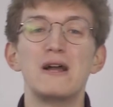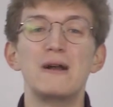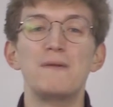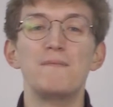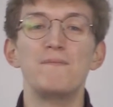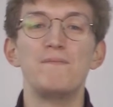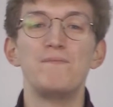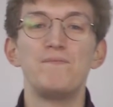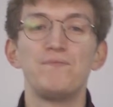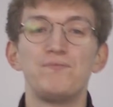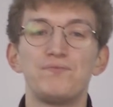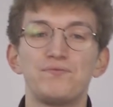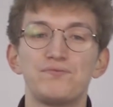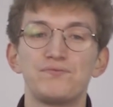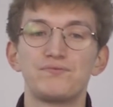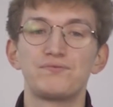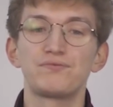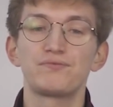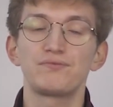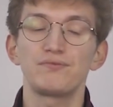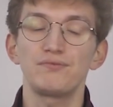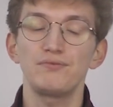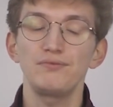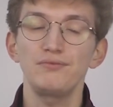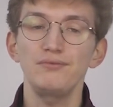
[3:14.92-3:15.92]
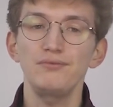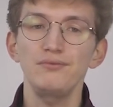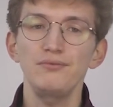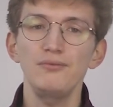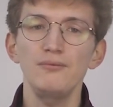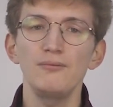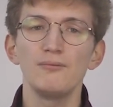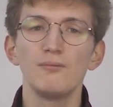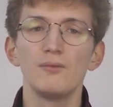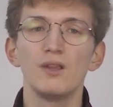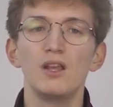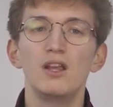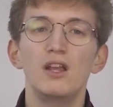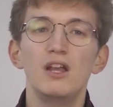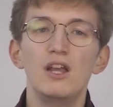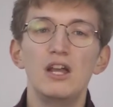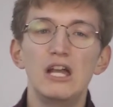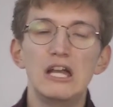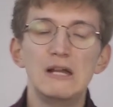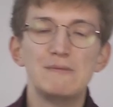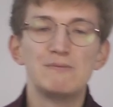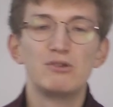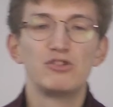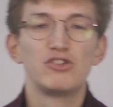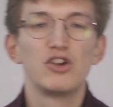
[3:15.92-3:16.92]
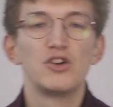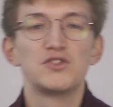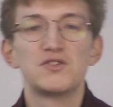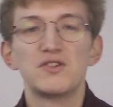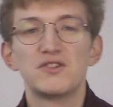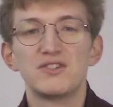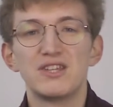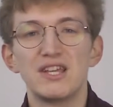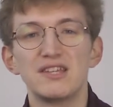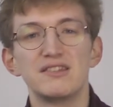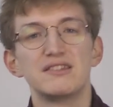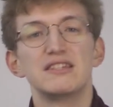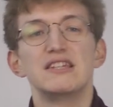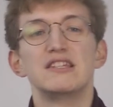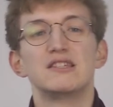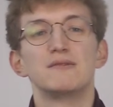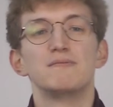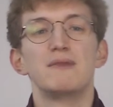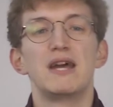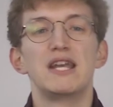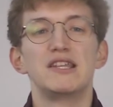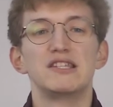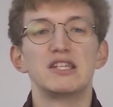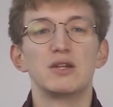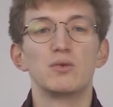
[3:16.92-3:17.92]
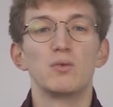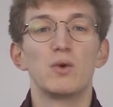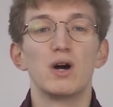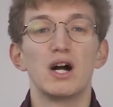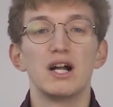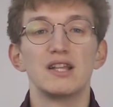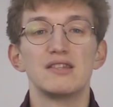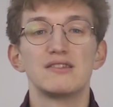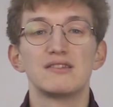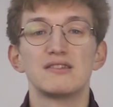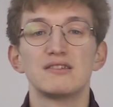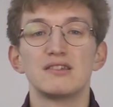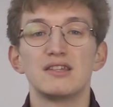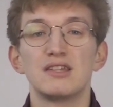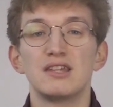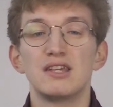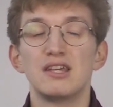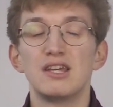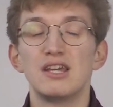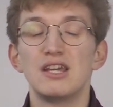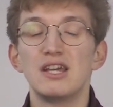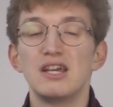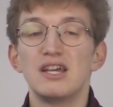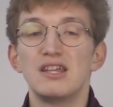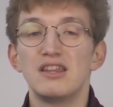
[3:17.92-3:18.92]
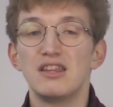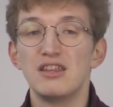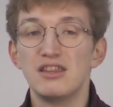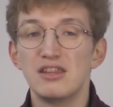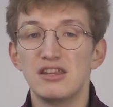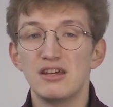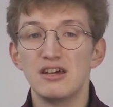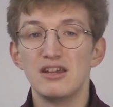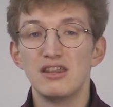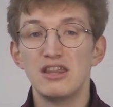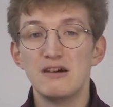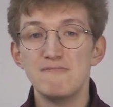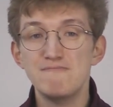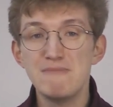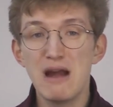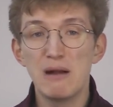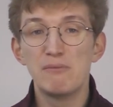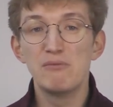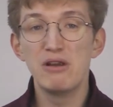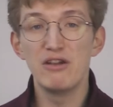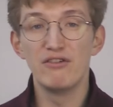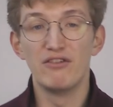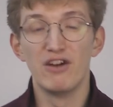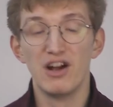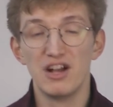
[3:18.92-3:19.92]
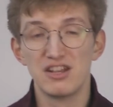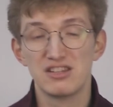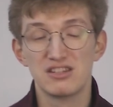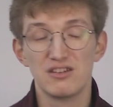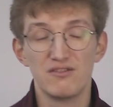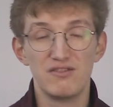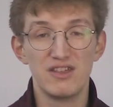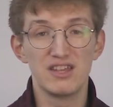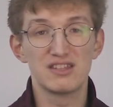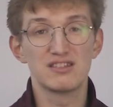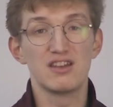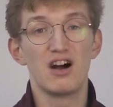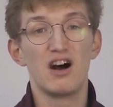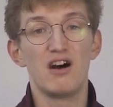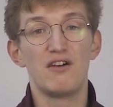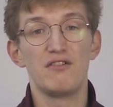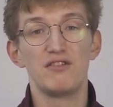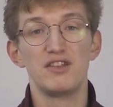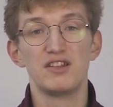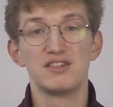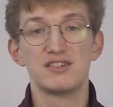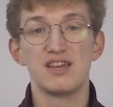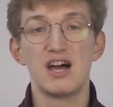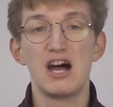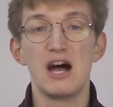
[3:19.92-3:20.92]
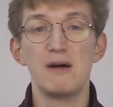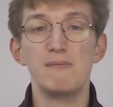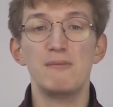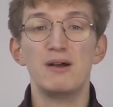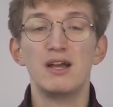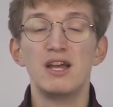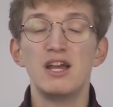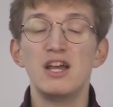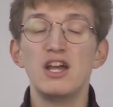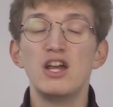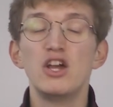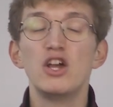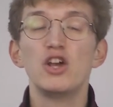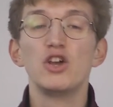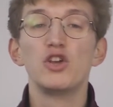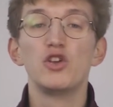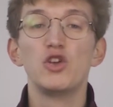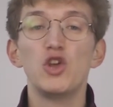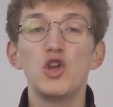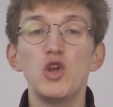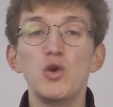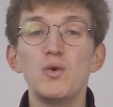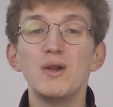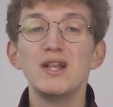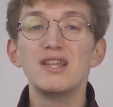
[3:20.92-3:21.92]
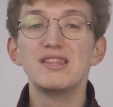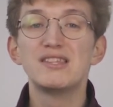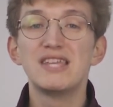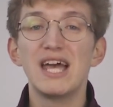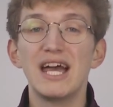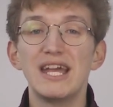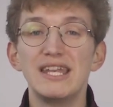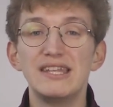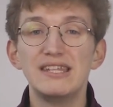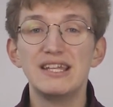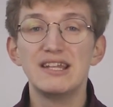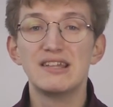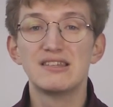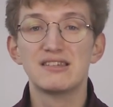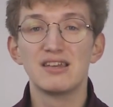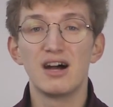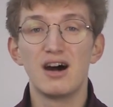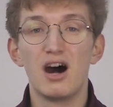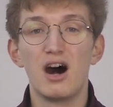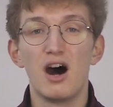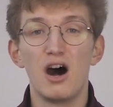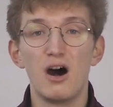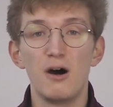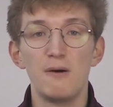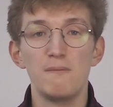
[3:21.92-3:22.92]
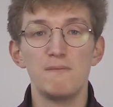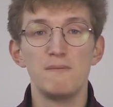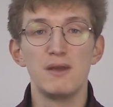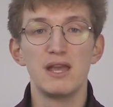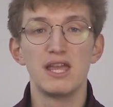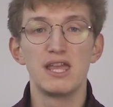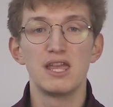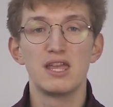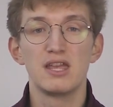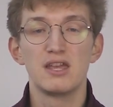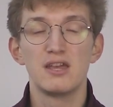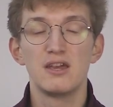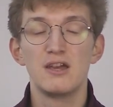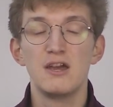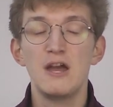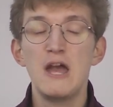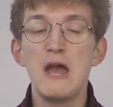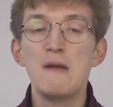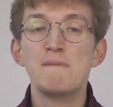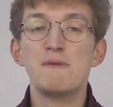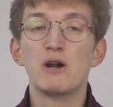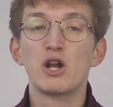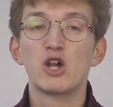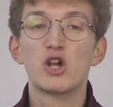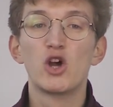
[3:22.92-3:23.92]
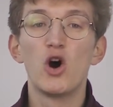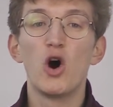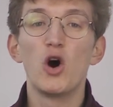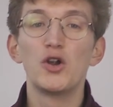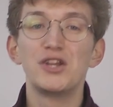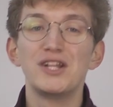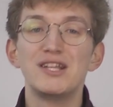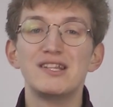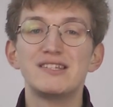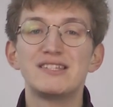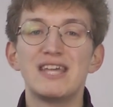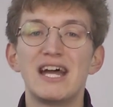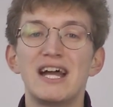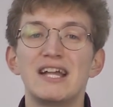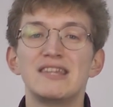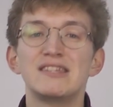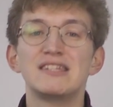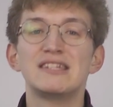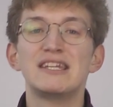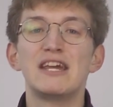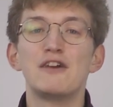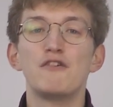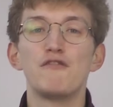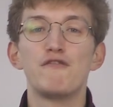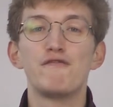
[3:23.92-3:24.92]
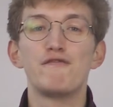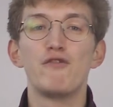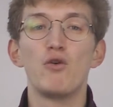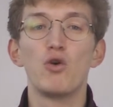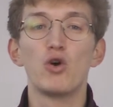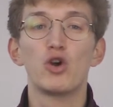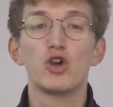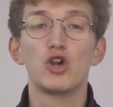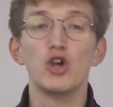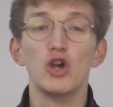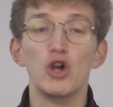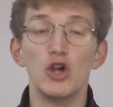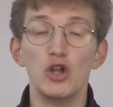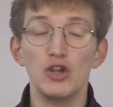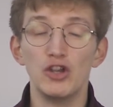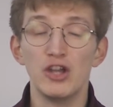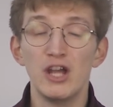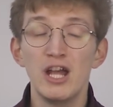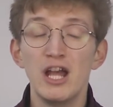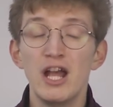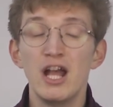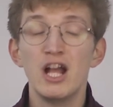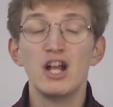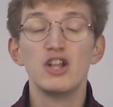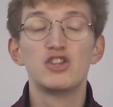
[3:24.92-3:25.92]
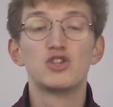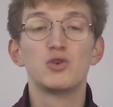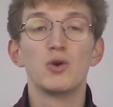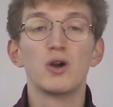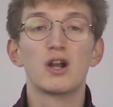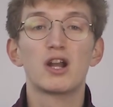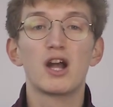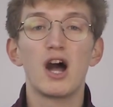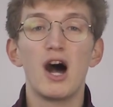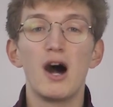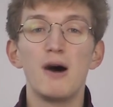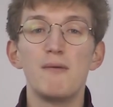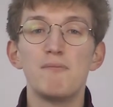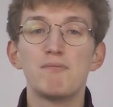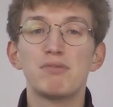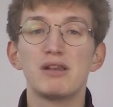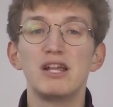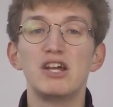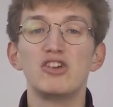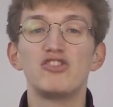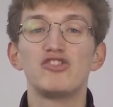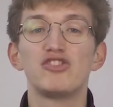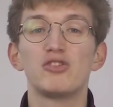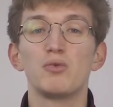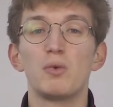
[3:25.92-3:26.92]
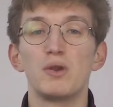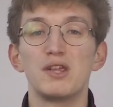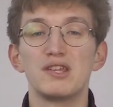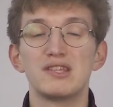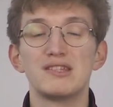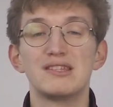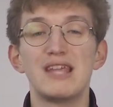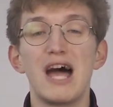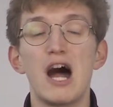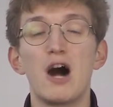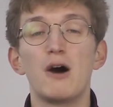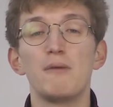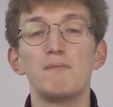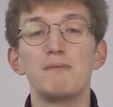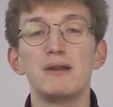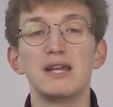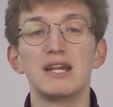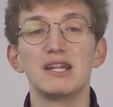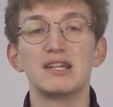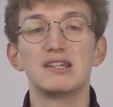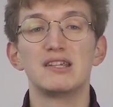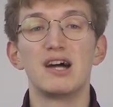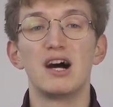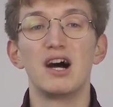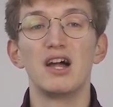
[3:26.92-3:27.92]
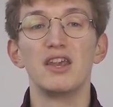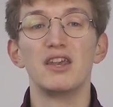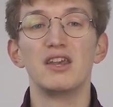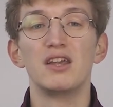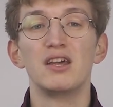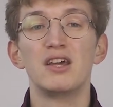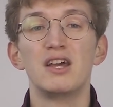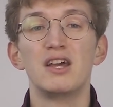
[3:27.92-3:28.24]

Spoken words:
him. And Joseph says these amazing words. The memory verse of this half of the term. You intended to harm me, but God intended it for good, to accomplish what is now being done,